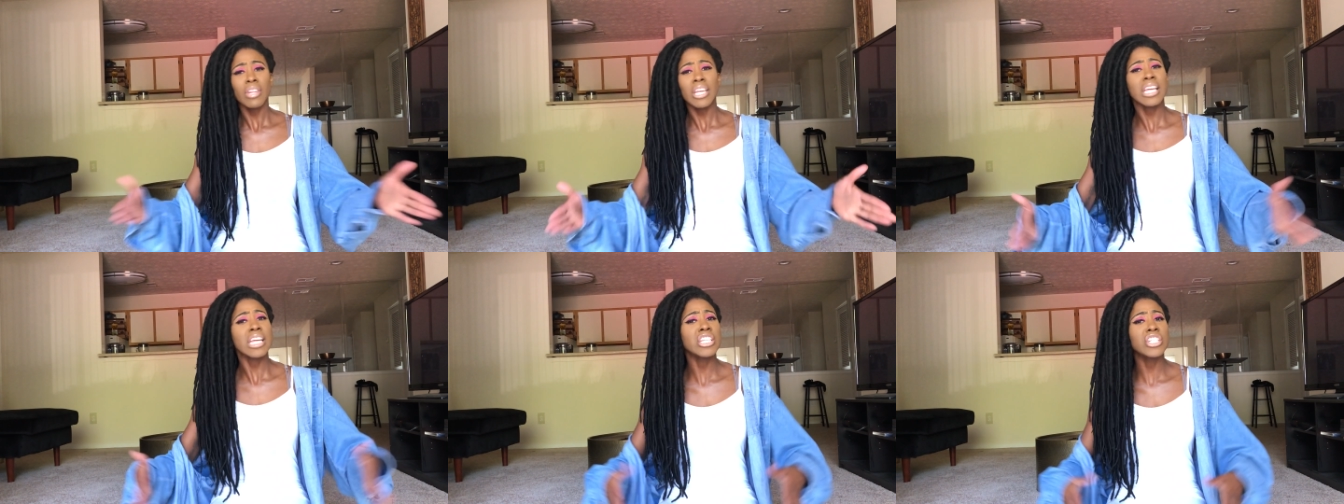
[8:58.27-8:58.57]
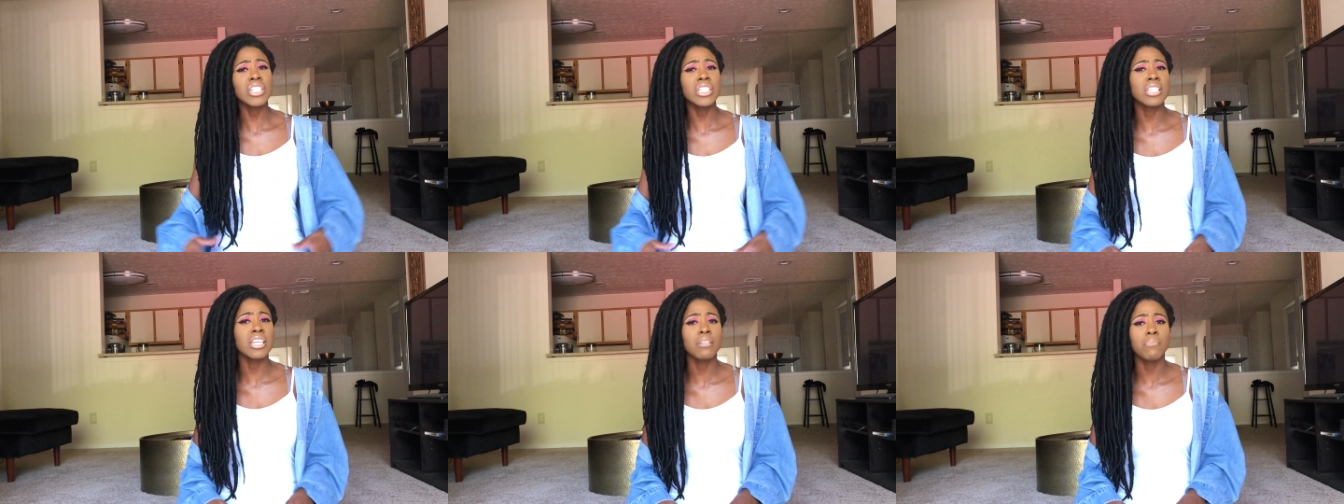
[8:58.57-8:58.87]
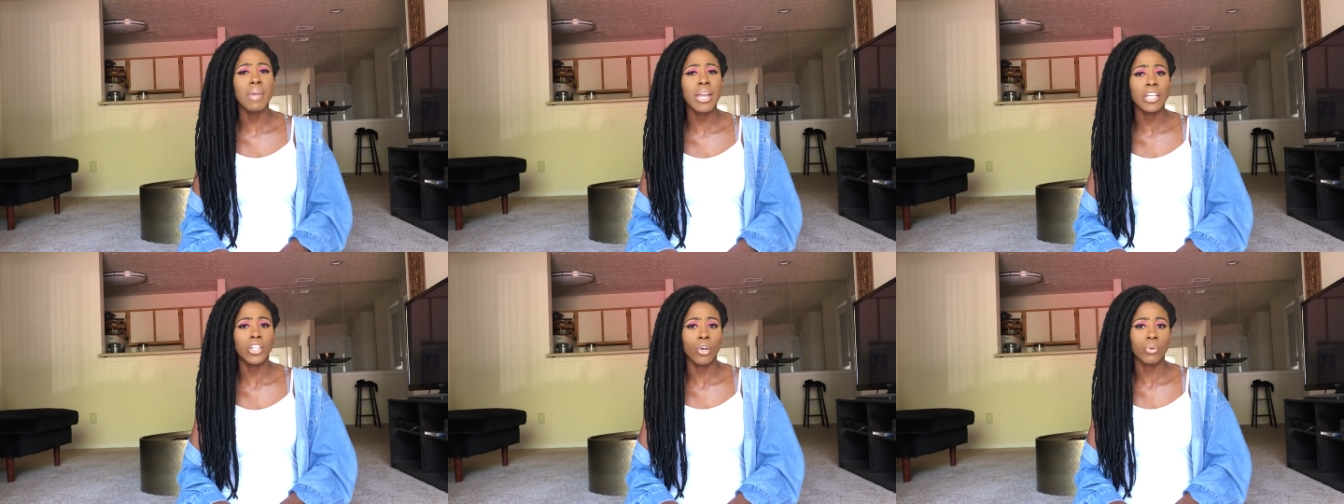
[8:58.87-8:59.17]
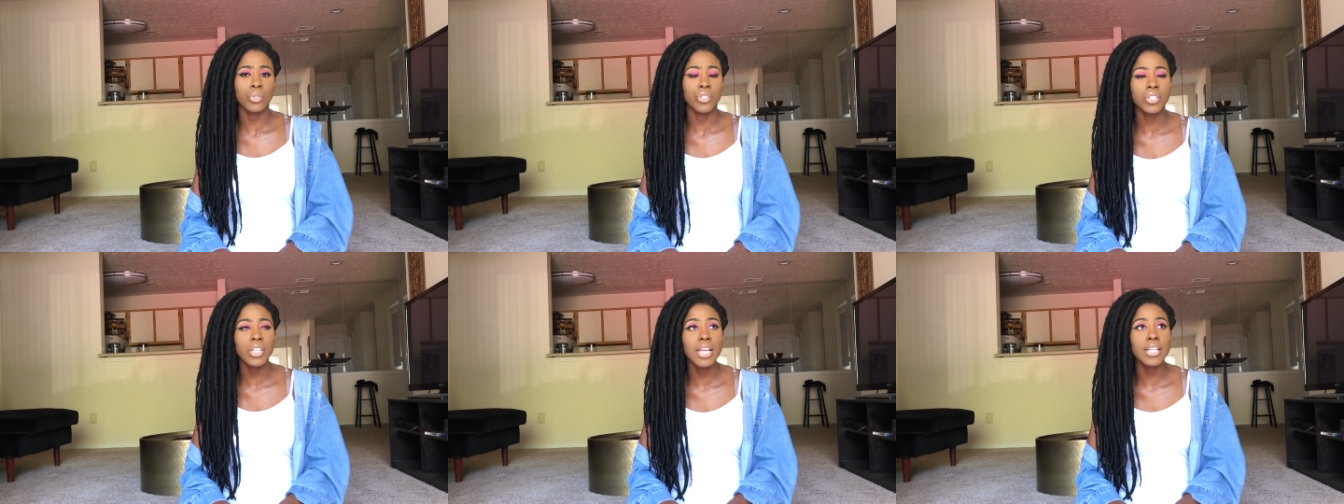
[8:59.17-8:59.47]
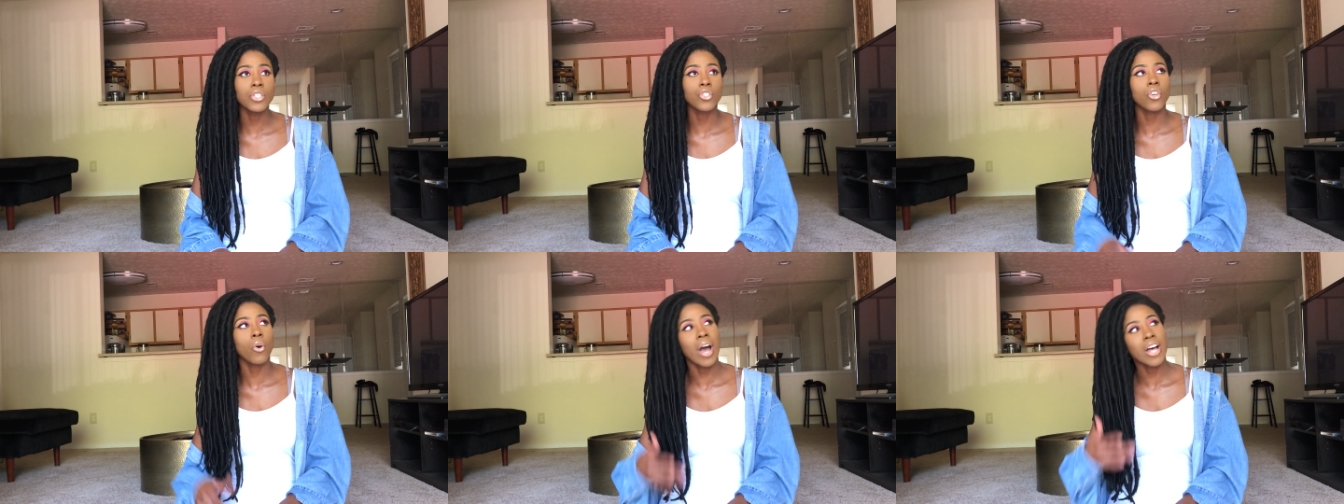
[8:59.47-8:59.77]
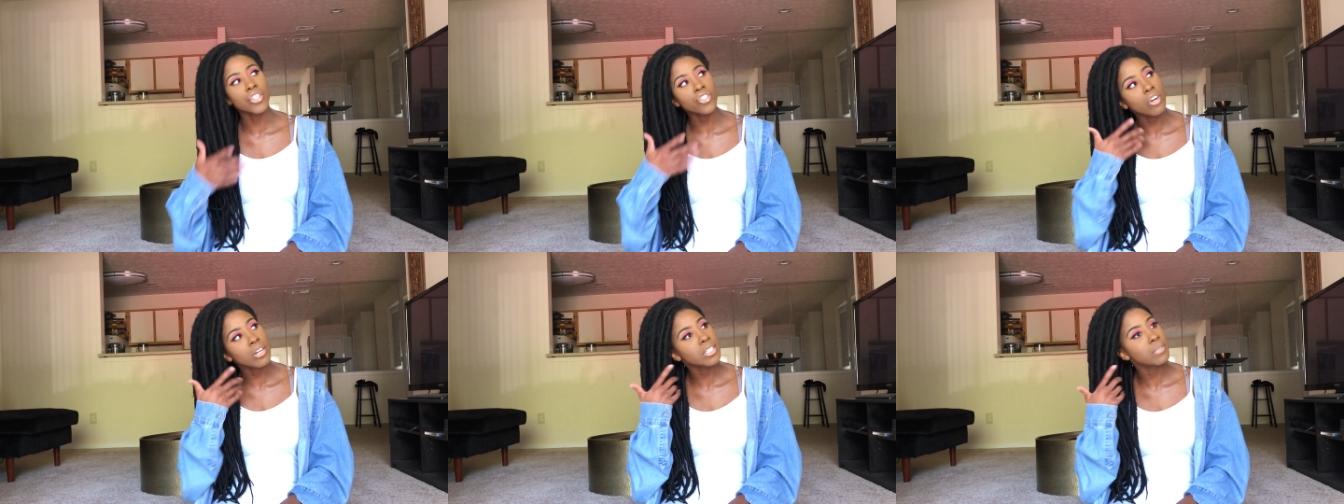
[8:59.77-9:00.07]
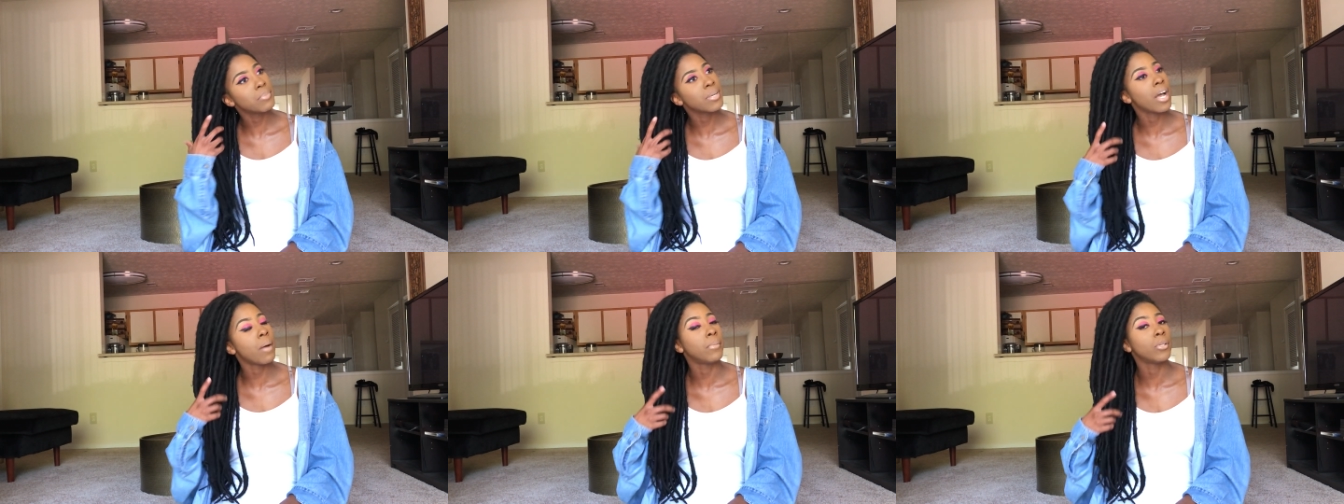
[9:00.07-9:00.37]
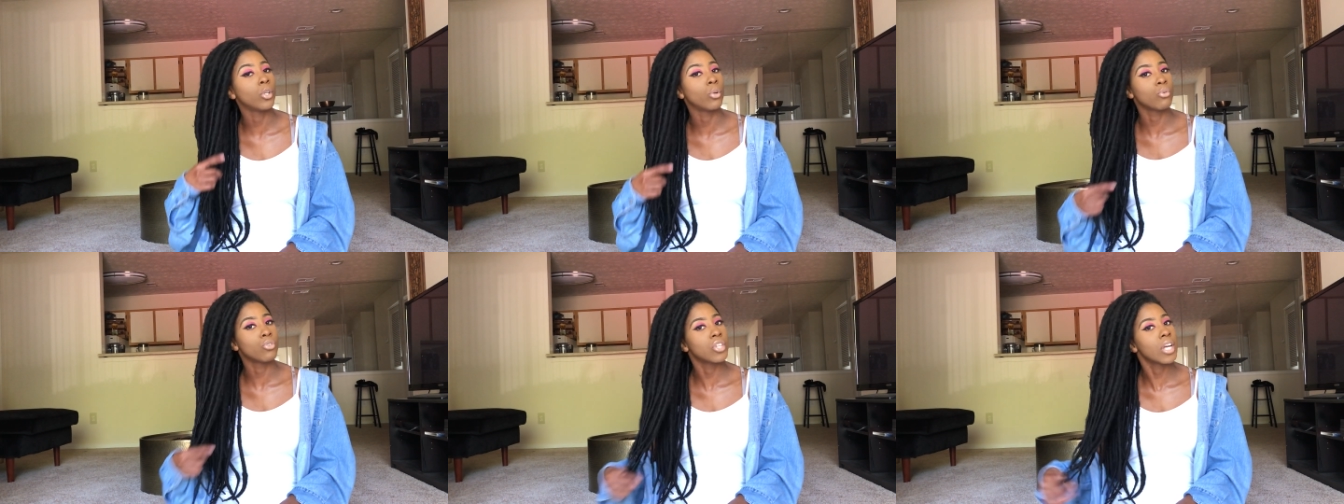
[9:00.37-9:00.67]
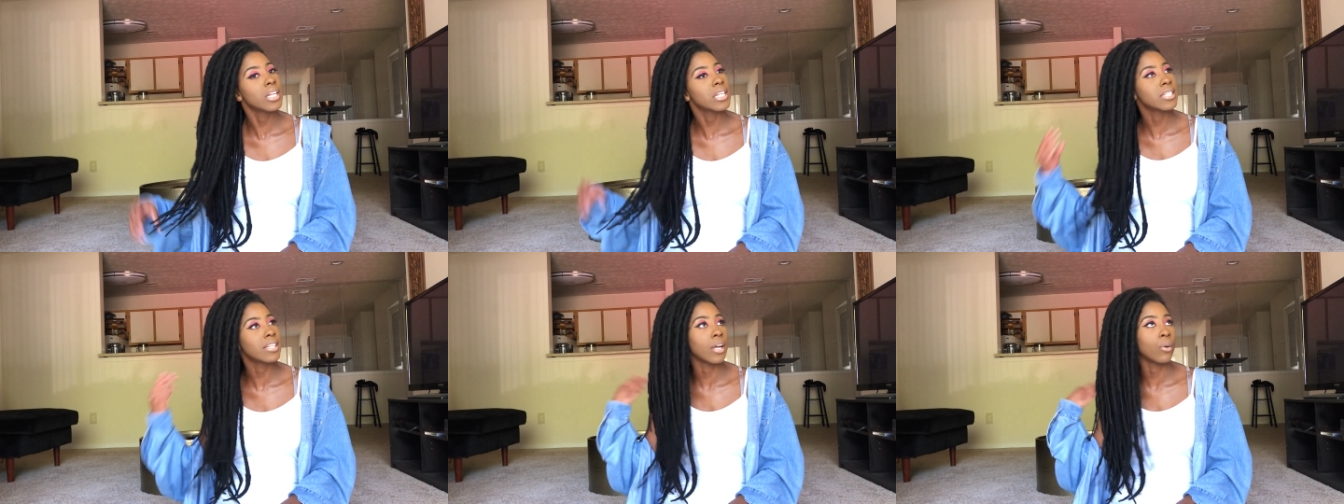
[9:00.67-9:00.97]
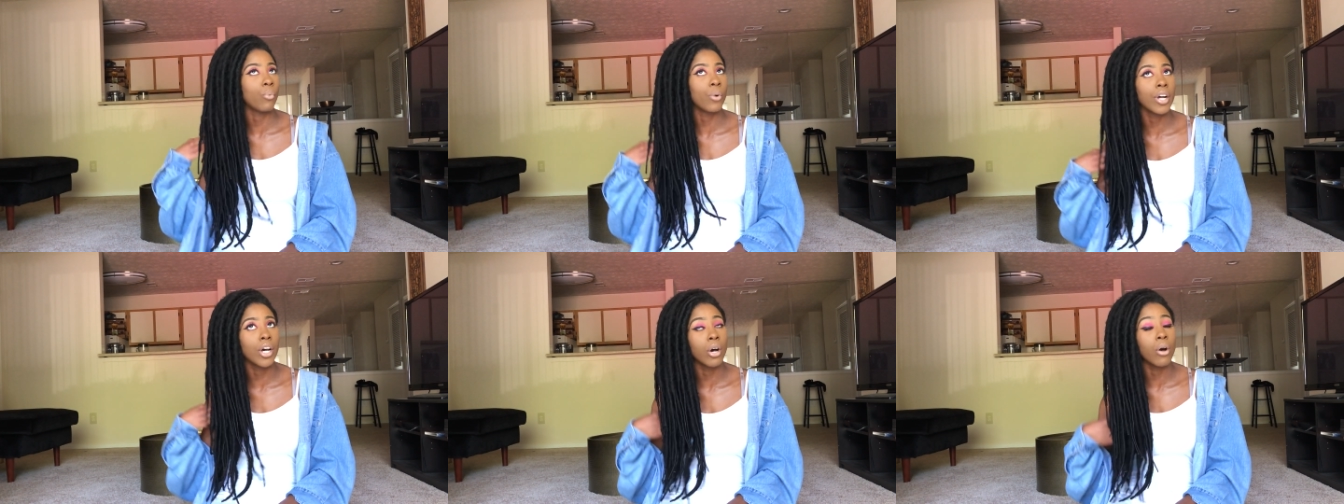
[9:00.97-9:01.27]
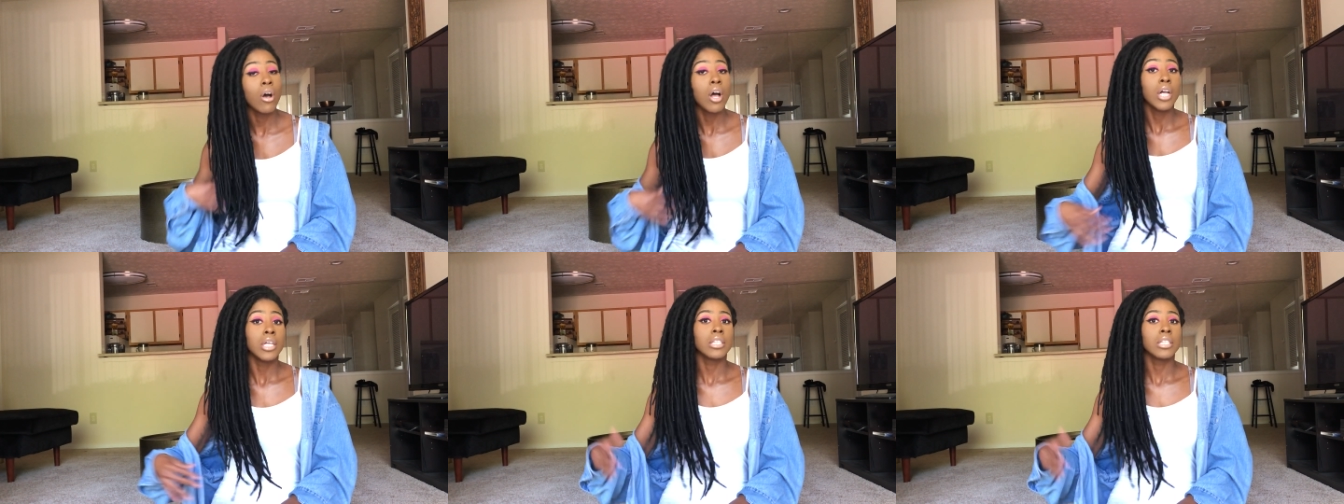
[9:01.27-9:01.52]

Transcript: It just didn't make no sense. So I started to become a little jealous, like, well,